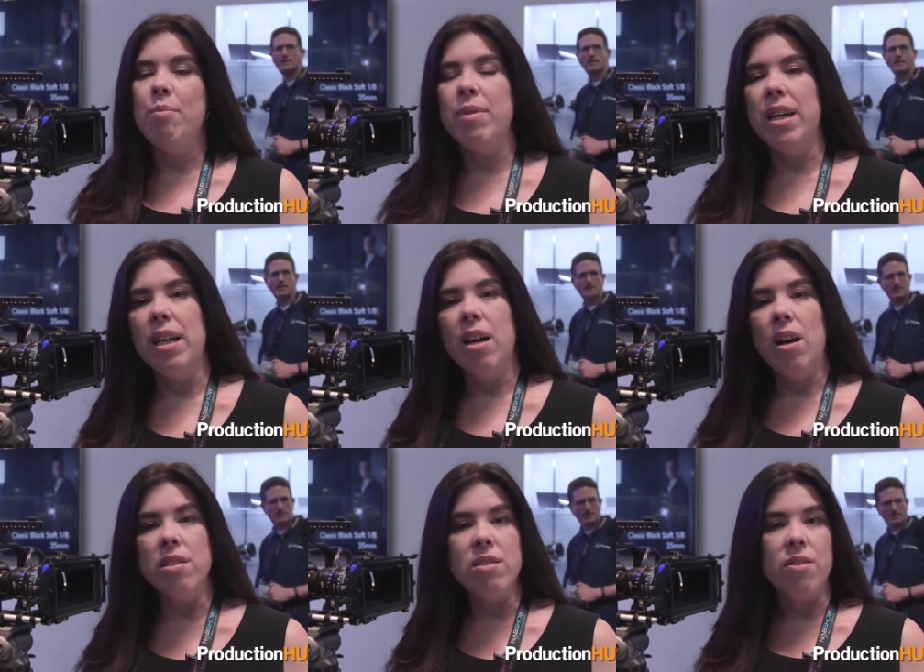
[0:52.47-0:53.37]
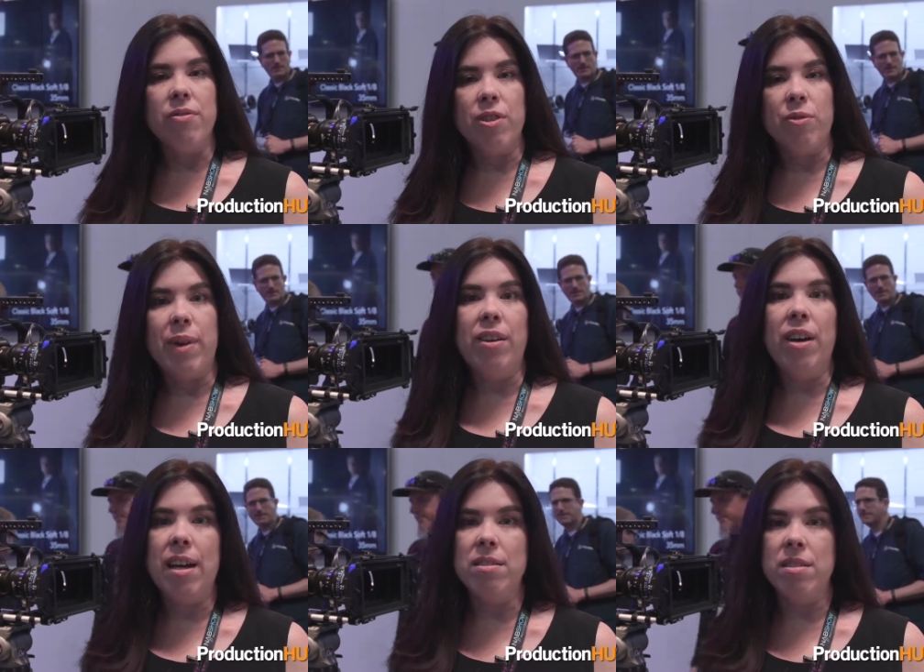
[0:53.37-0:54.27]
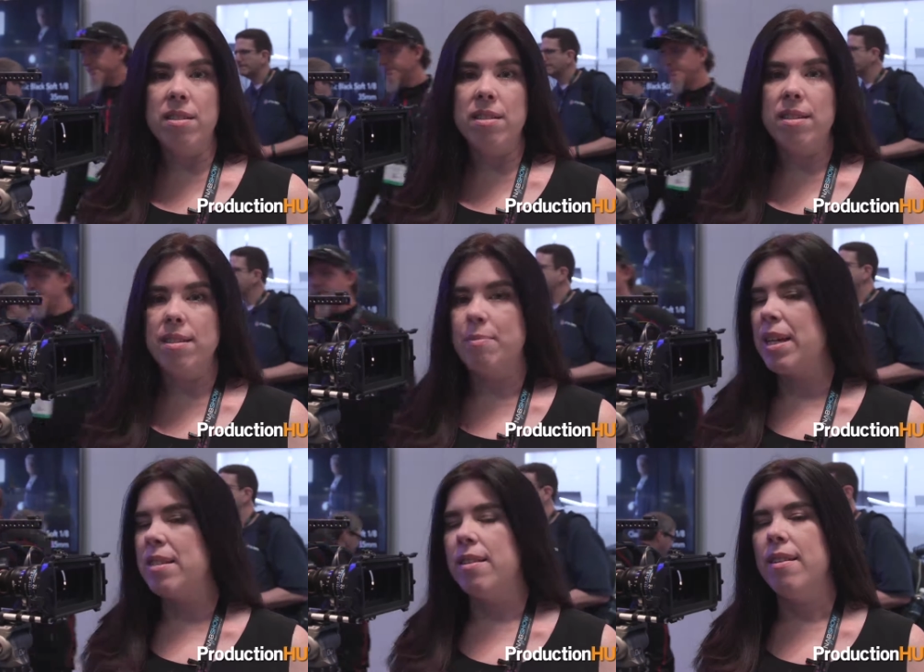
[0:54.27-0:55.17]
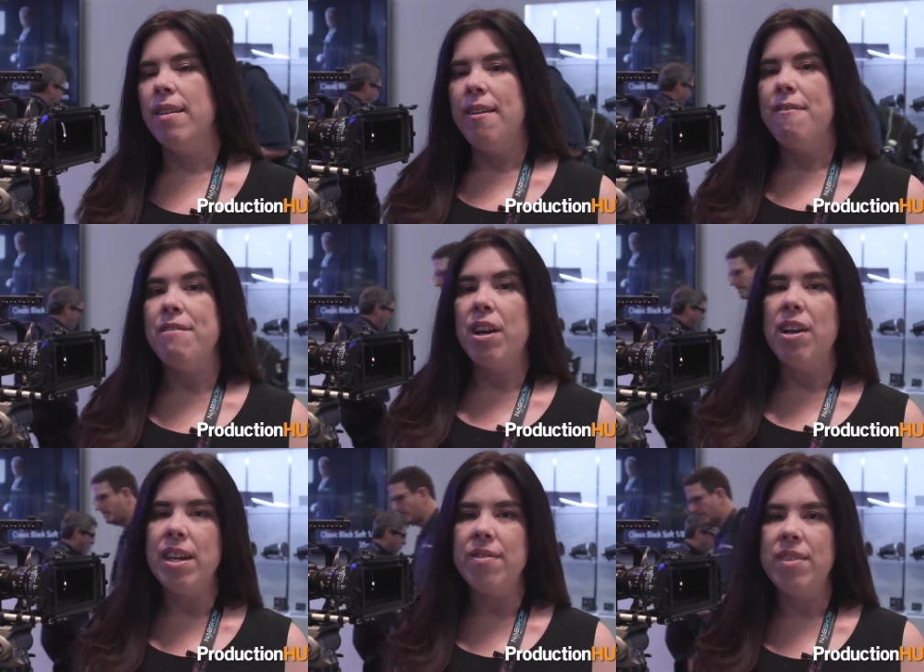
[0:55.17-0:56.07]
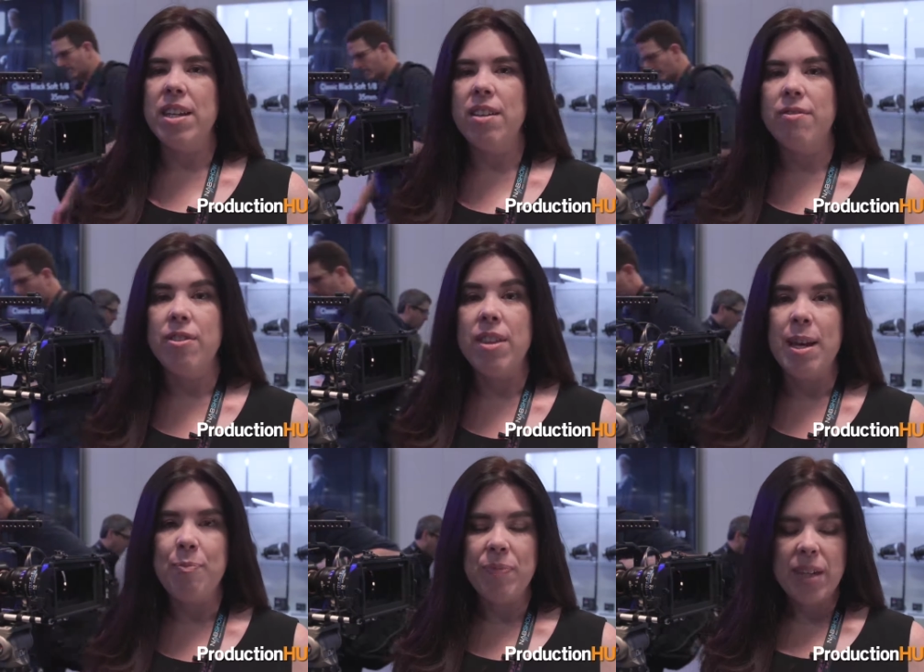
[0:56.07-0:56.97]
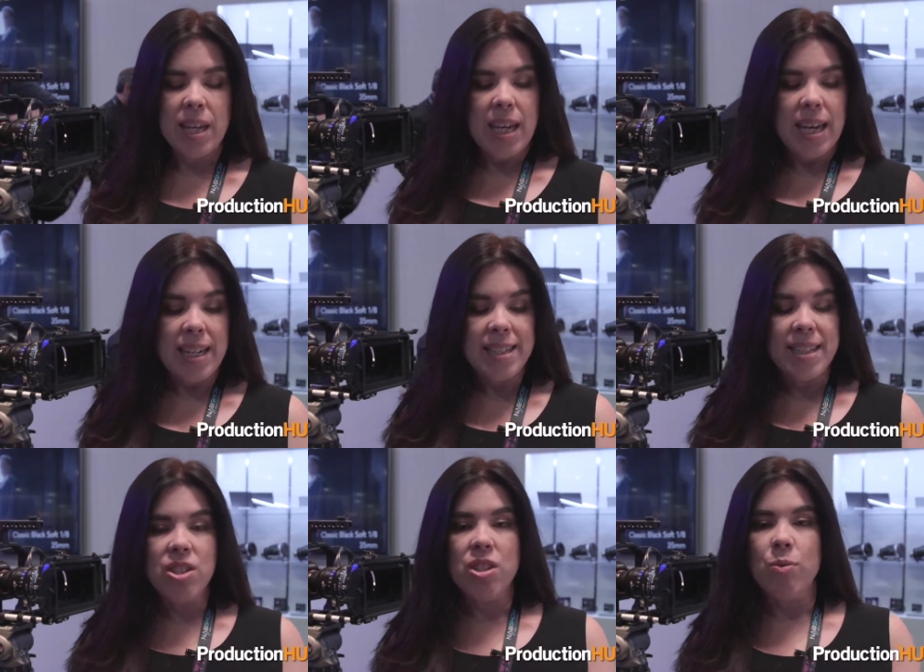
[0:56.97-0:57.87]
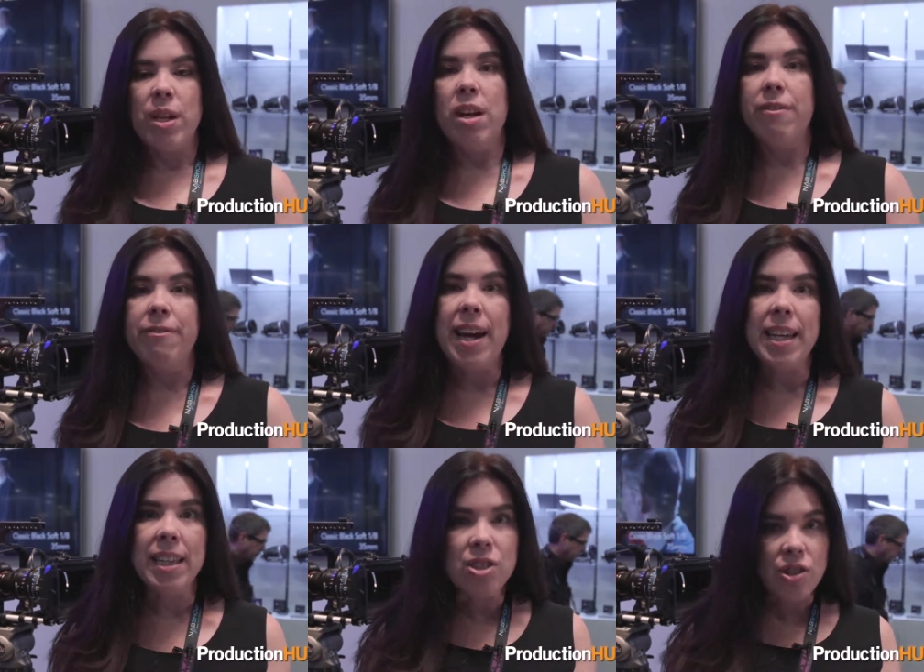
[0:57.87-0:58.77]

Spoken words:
but also for the rental houses, because it makes it very convenient for them. In addition, we are finally